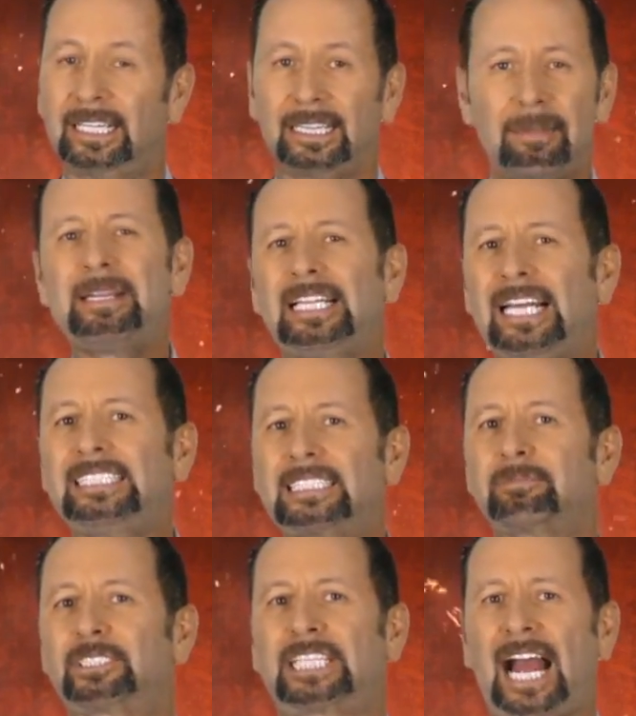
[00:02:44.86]
Let me lay
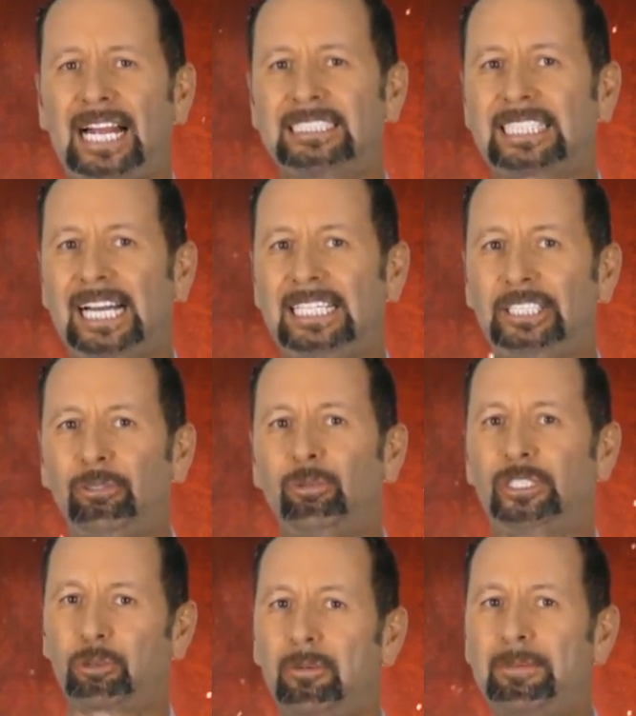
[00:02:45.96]
some science on you,
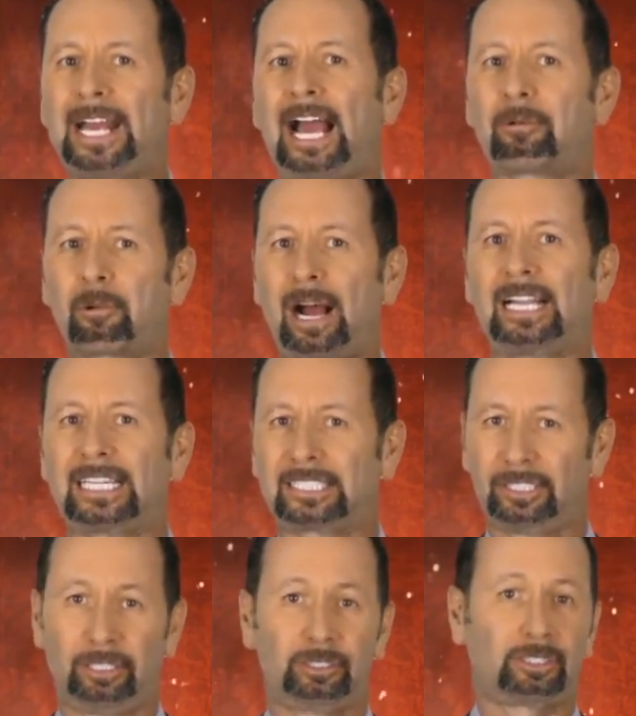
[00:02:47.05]
which will be ironic
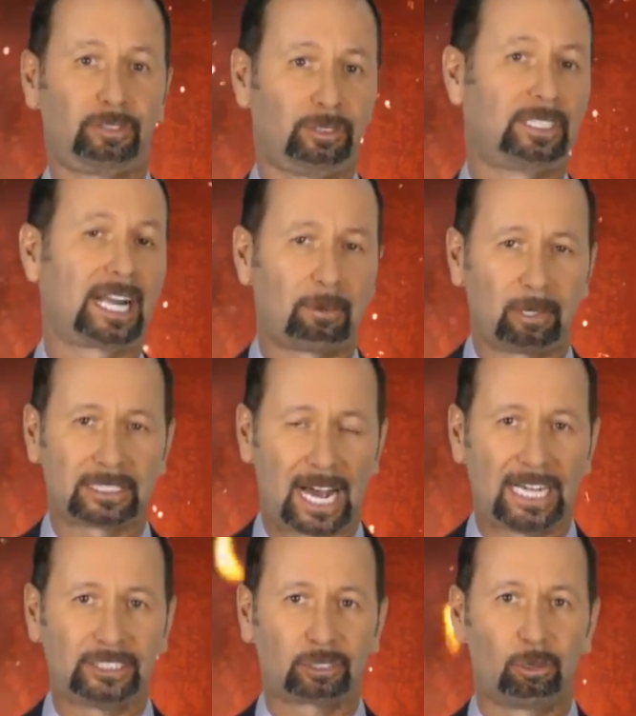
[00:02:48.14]
to those of you that I went to
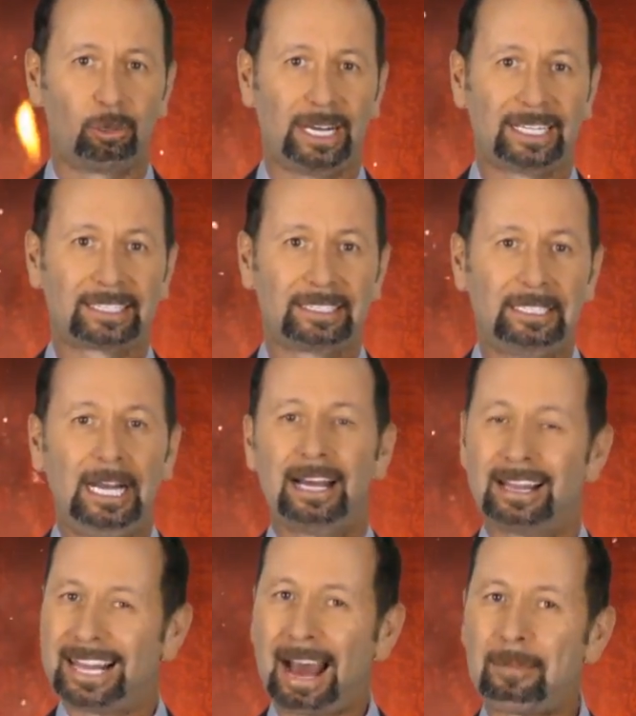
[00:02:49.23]
high school with.
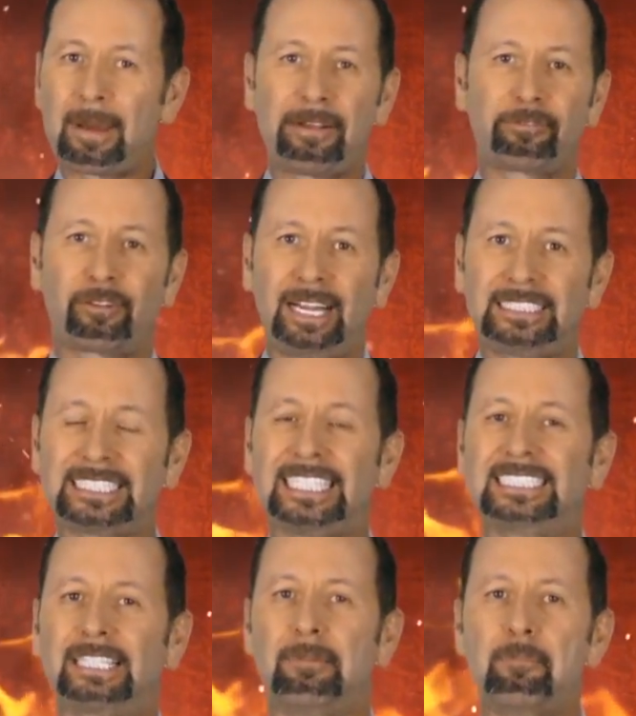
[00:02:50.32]
That, my friends,
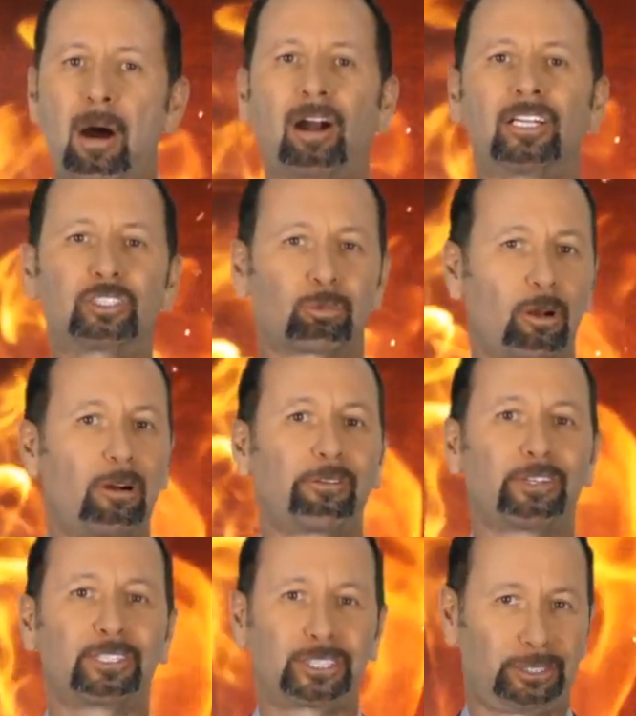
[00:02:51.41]
is the Mars
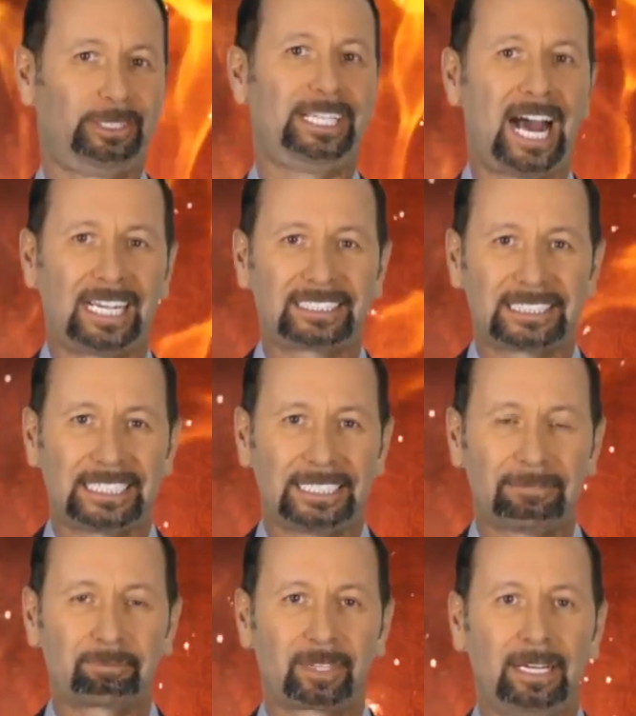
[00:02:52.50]
rover
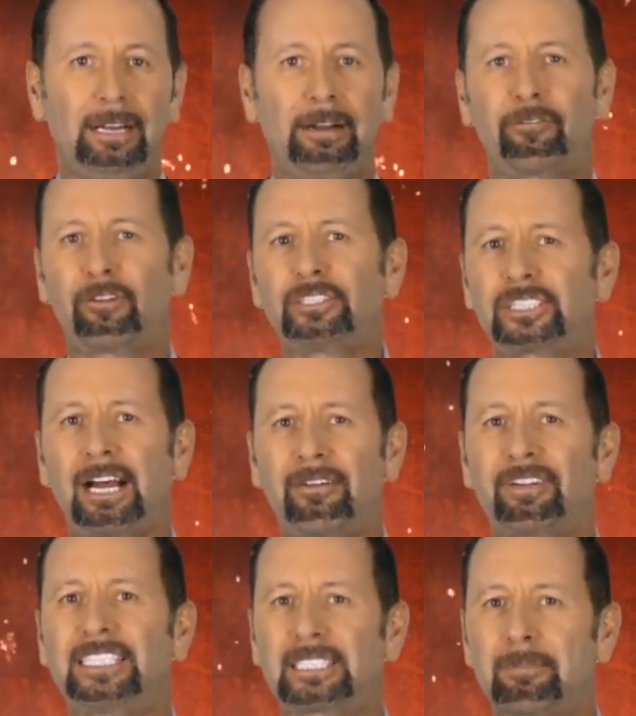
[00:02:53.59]
Curiosity. First
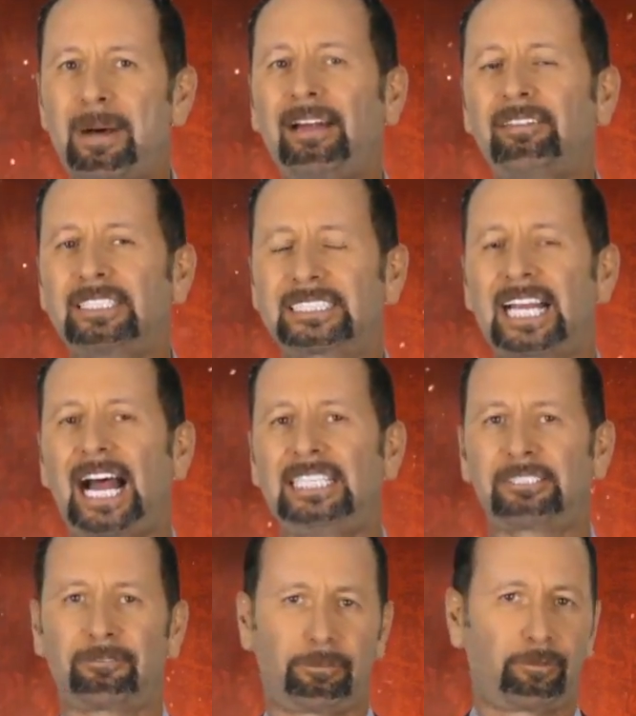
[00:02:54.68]
off, it's about the
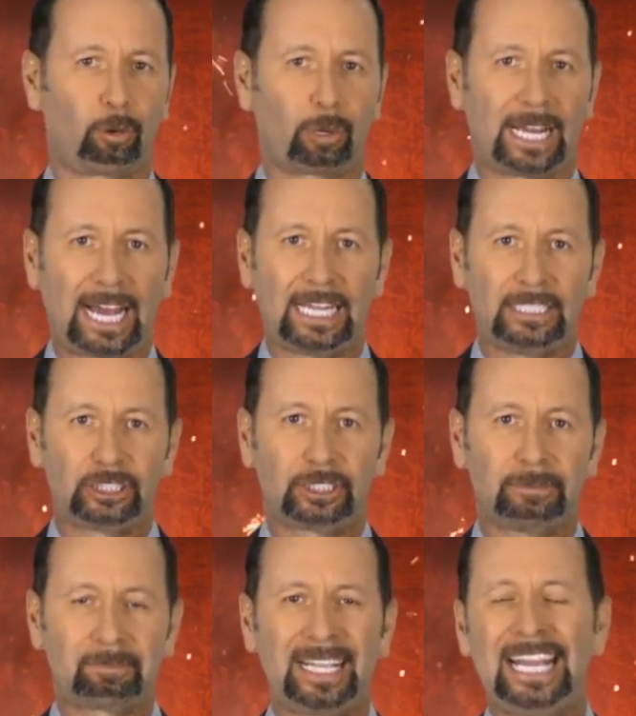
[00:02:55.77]
size of a Ford Edge.
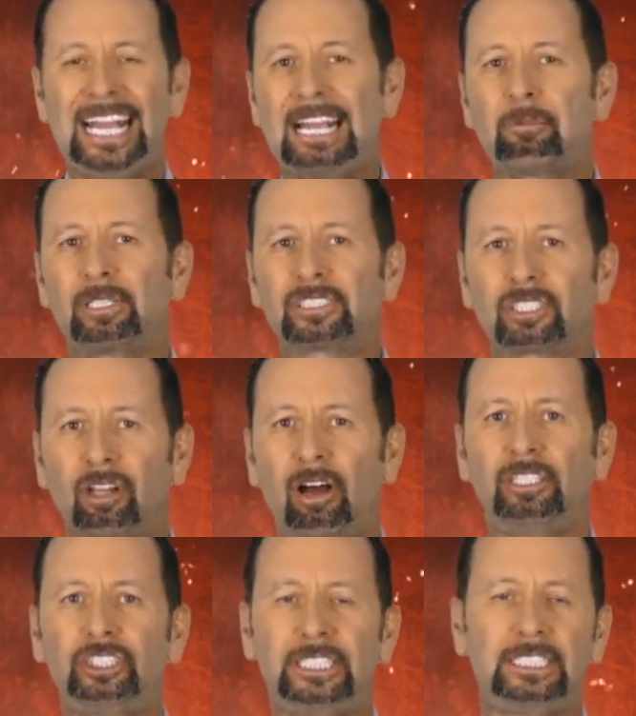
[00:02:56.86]
It was
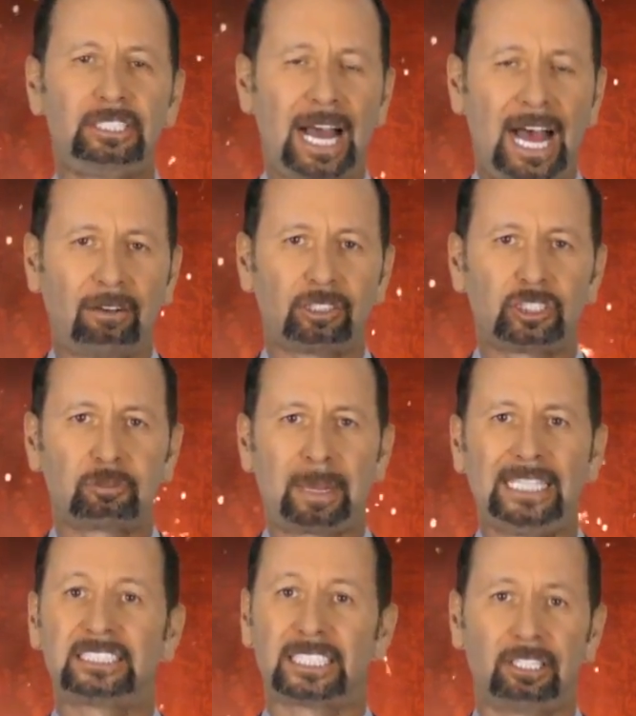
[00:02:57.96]
launched into outer
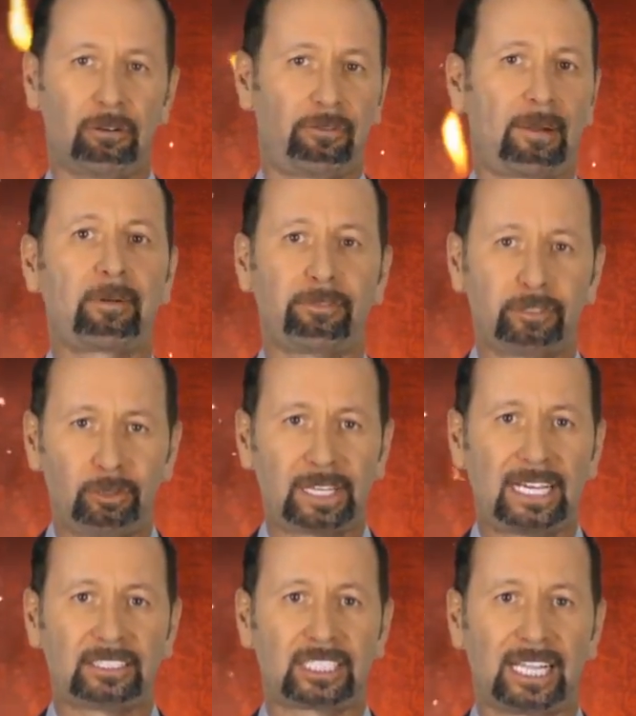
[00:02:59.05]
space in November of
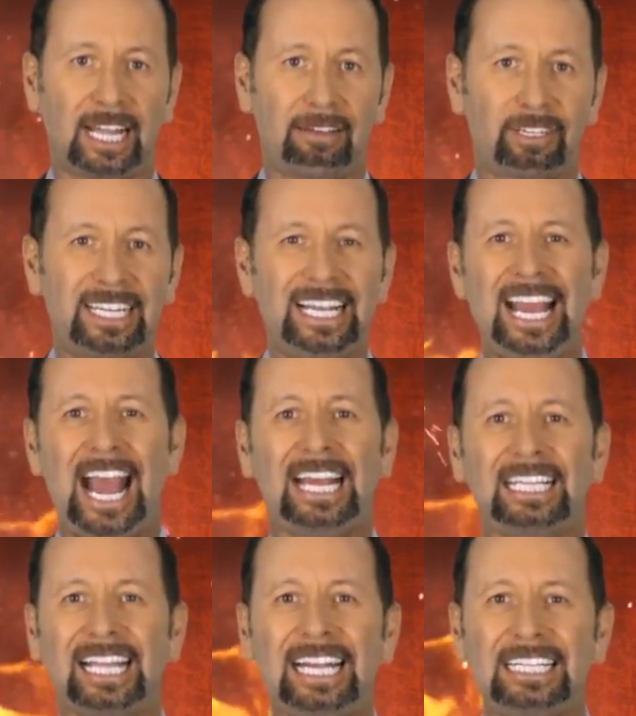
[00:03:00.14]
2011
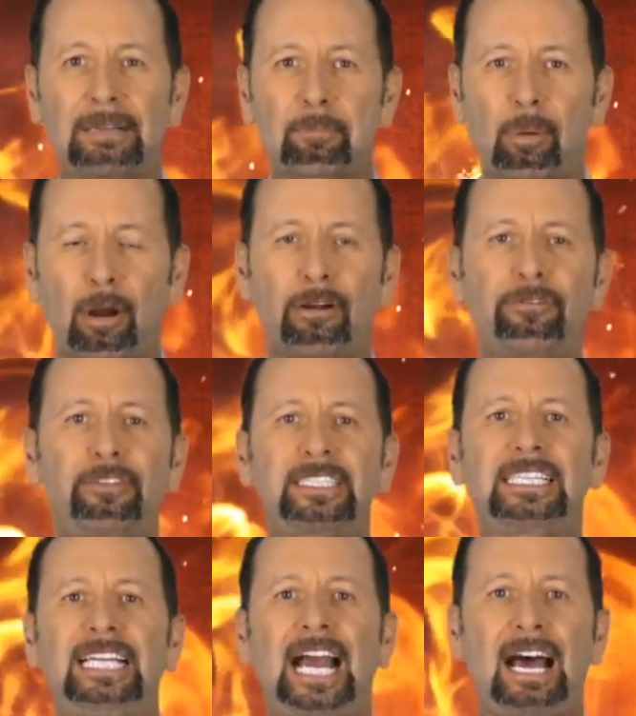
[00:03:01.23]
and landed
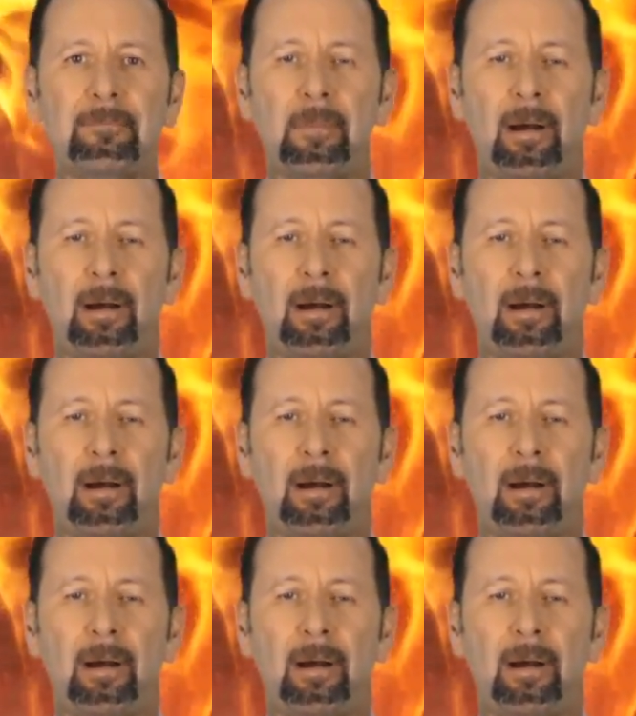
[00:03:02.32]
perfectly on